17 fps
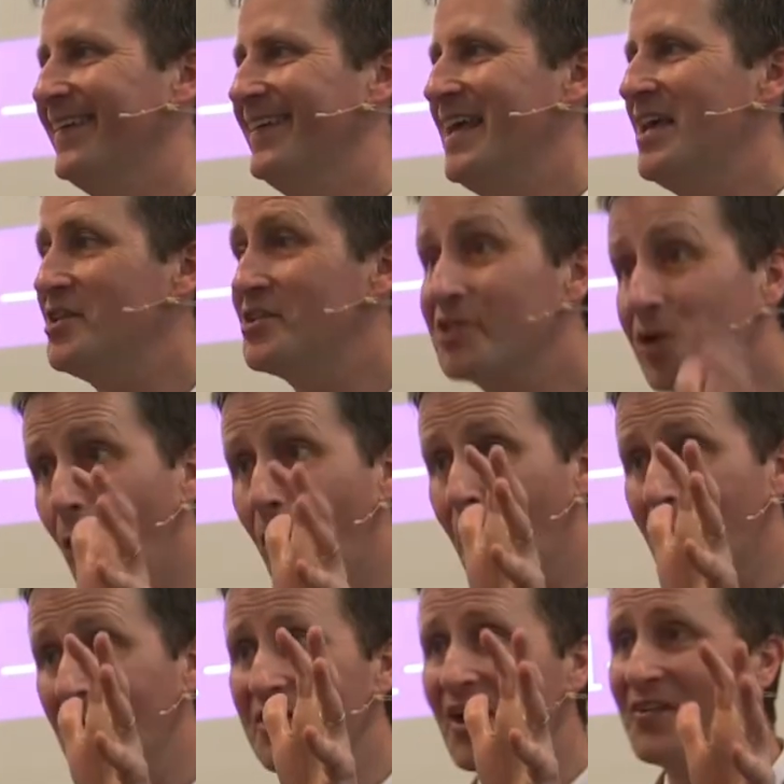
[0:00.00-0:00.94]
He saw
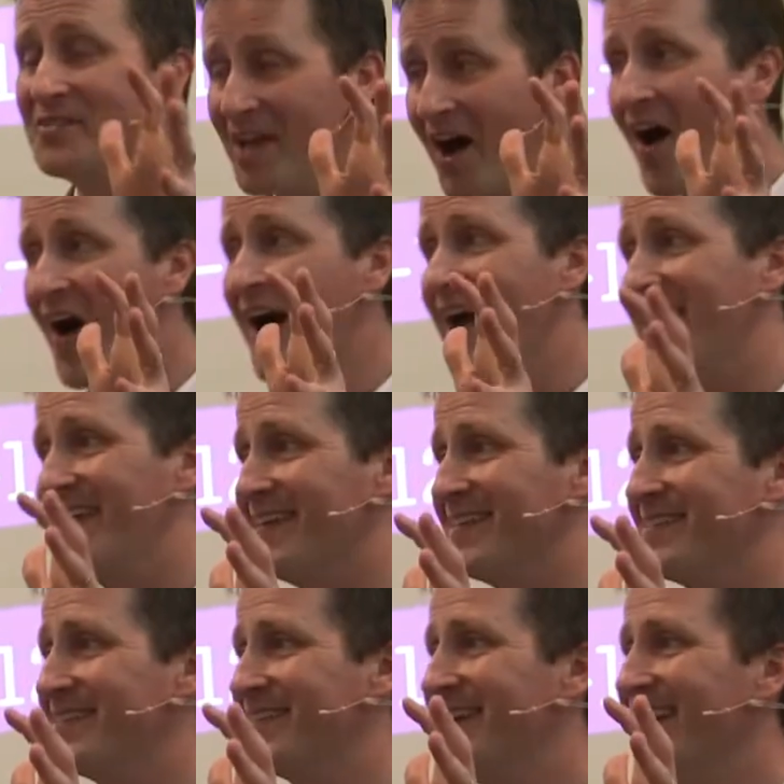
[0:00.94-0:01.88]
it with his
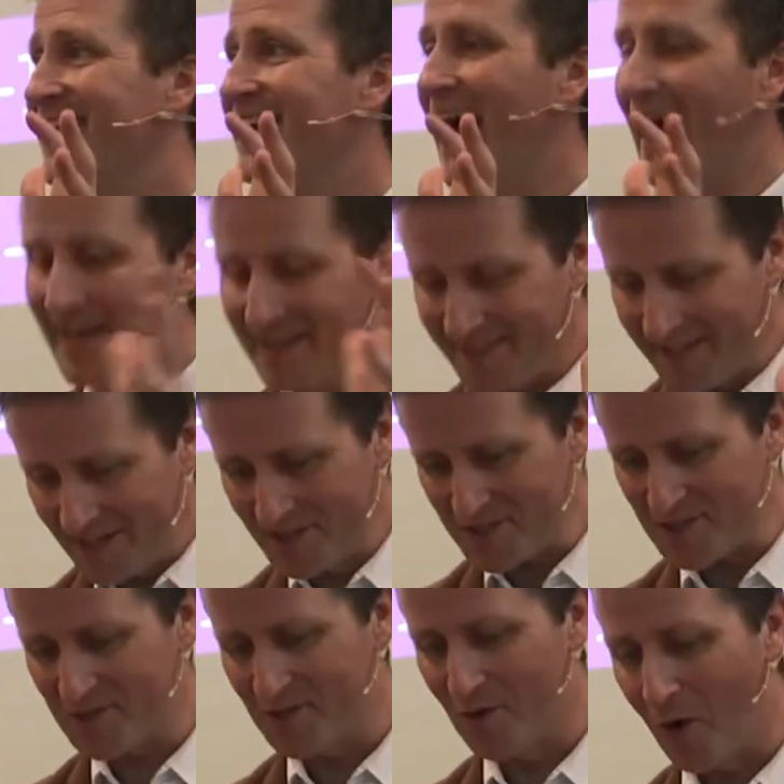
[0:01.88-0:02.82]
eyes. And it didn't
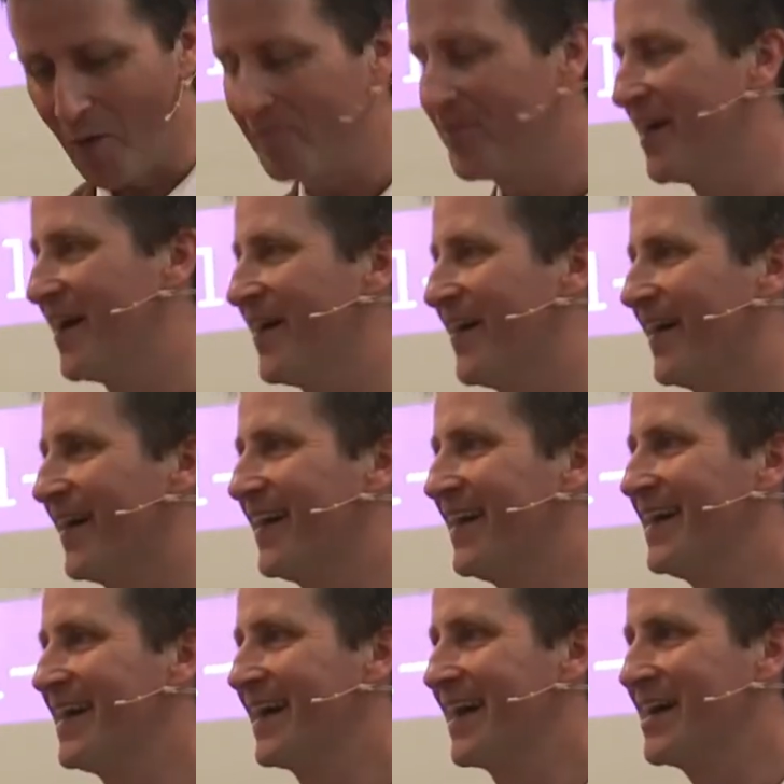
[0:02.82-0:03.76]
stop there.
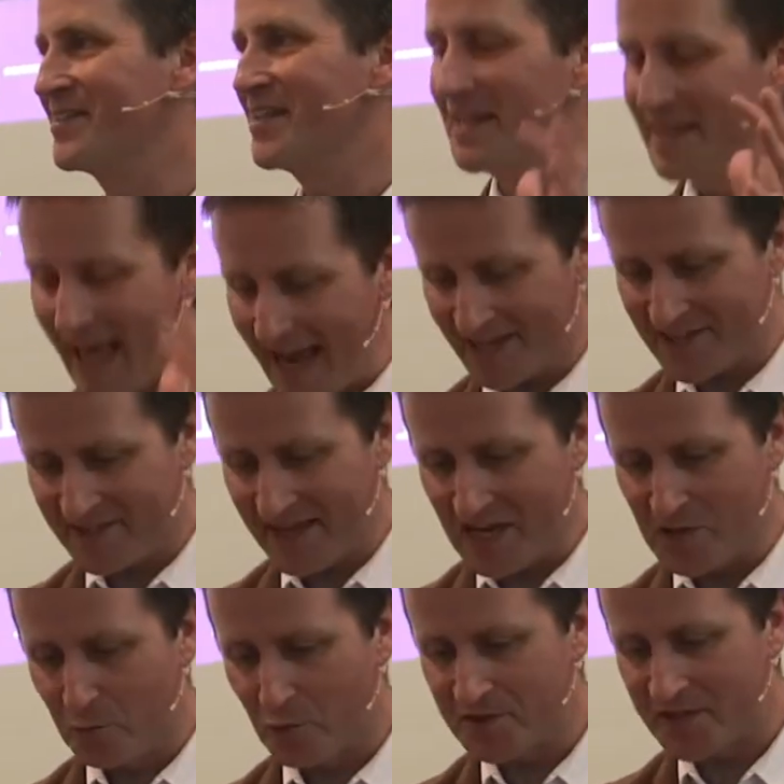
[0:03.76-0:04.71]
Because the next
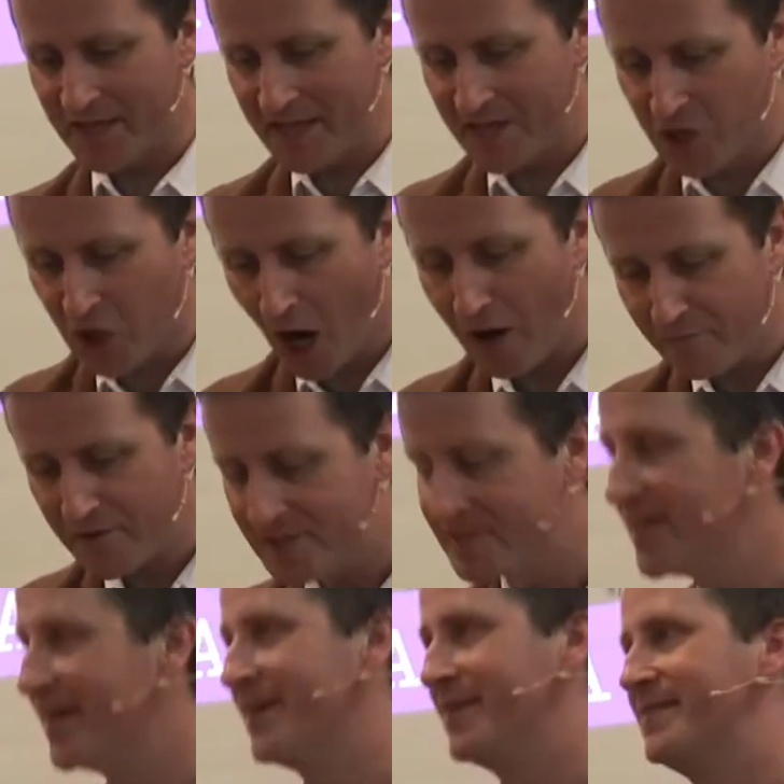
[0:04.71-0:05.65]
stage was he
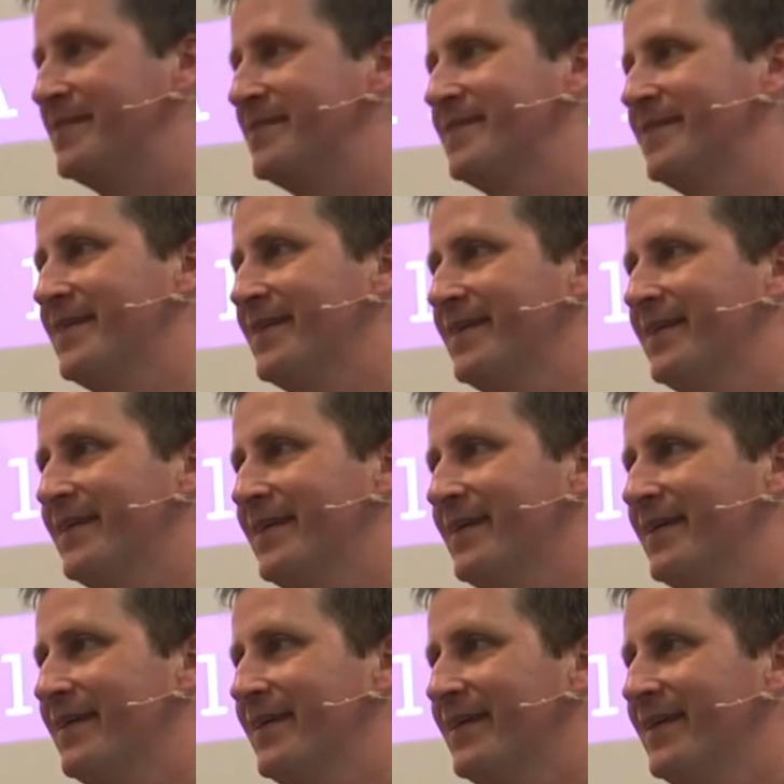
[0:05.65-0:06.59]
coveted.
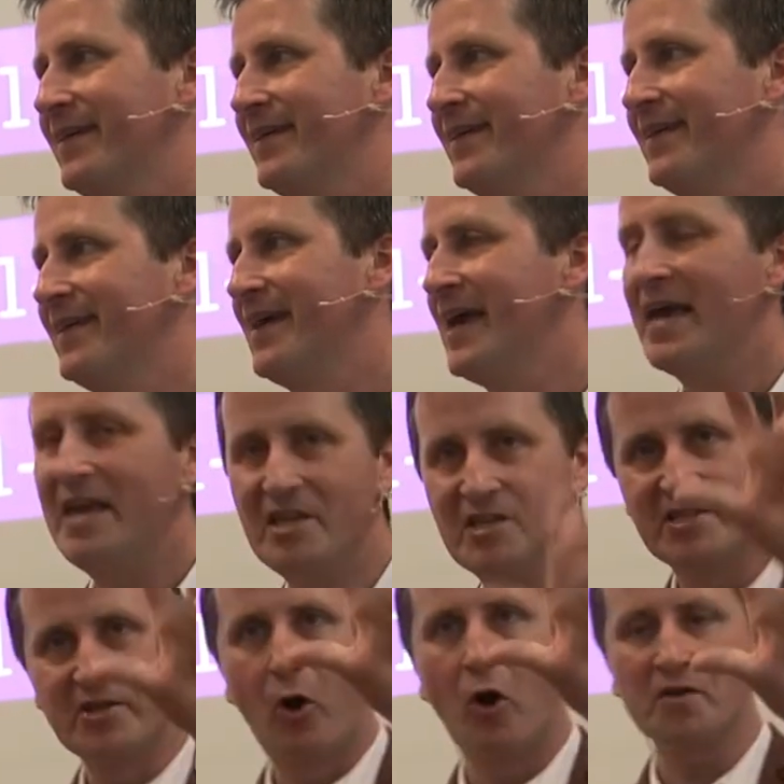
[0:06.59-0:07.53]
He
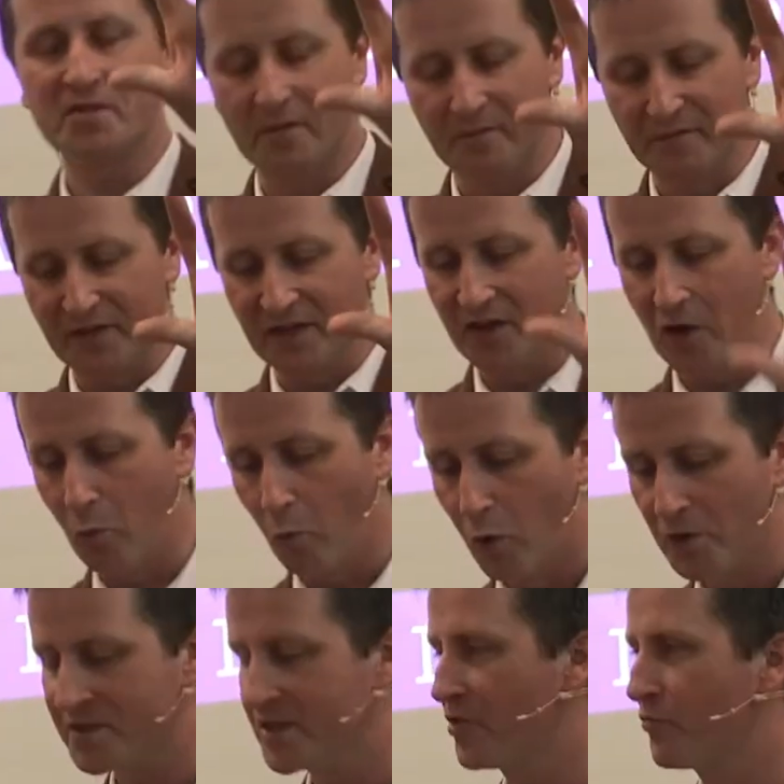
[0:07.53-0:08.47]
saw something that
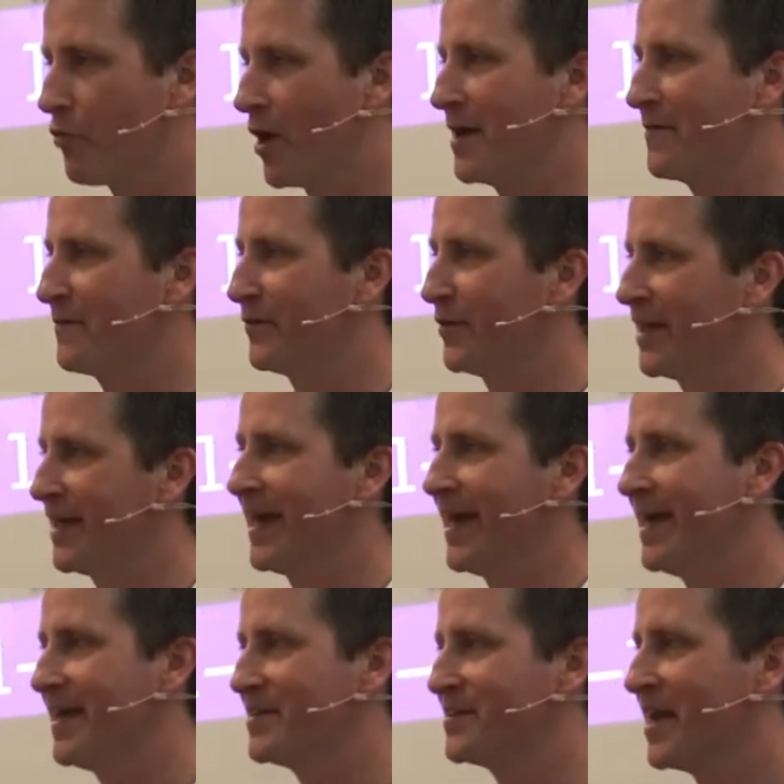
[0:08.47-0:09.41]
wasn't rightfully
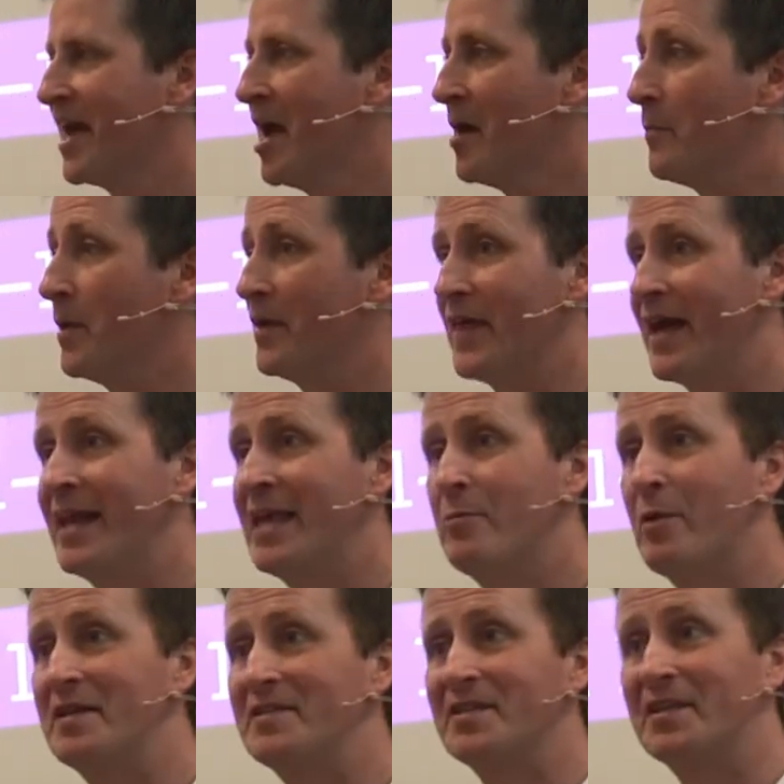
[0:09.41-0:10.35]
his. But then he
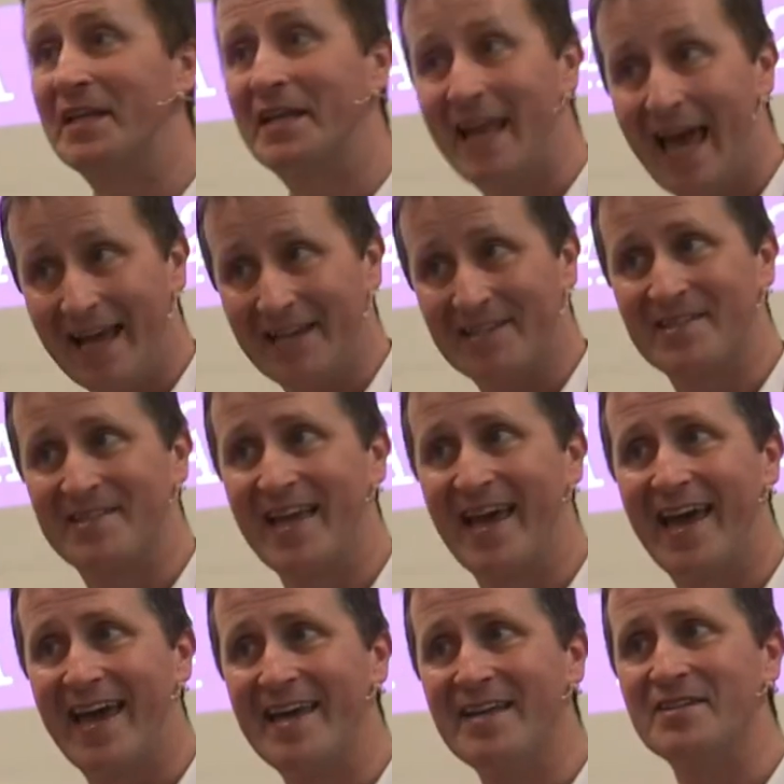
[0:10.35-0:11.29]
went to the next
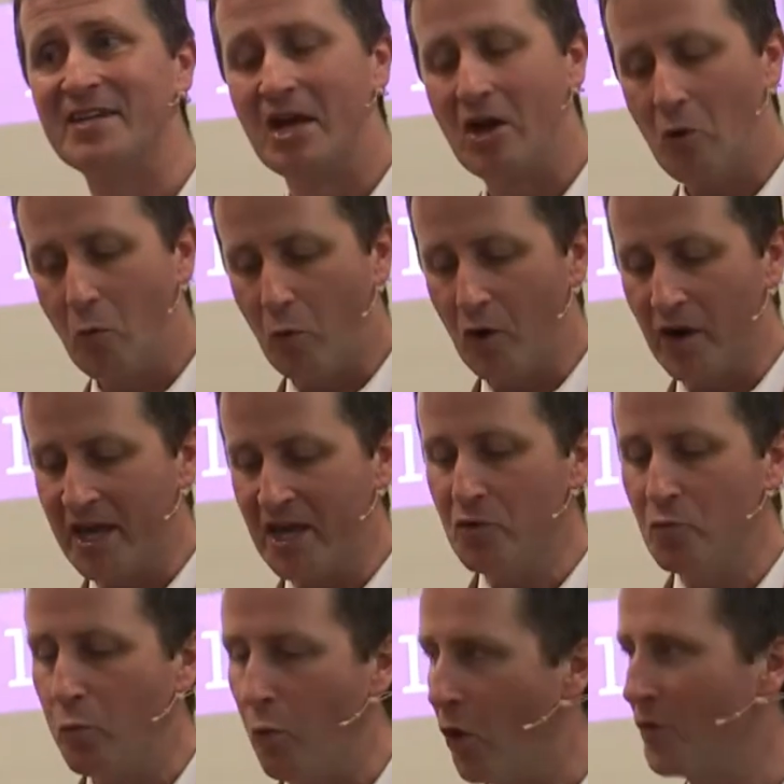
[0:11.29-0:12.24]
stage where
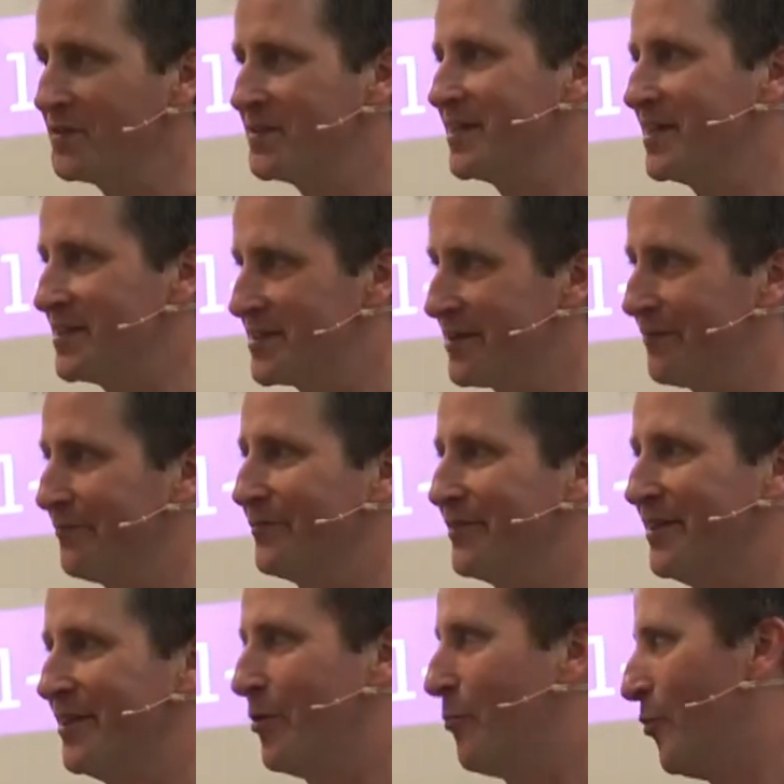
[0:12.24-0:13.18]
he wanted
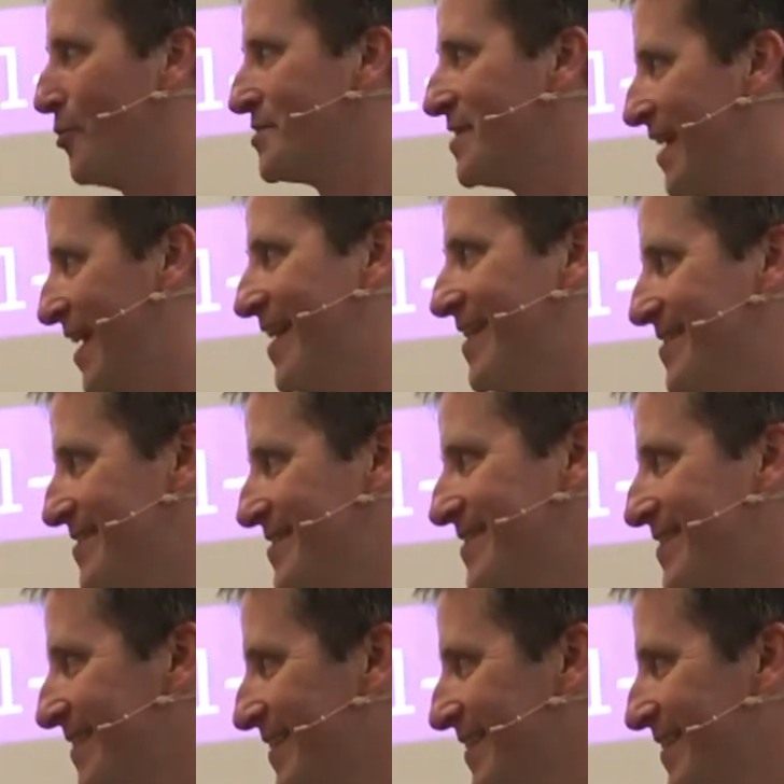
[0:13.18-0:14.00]
something that wasn't his.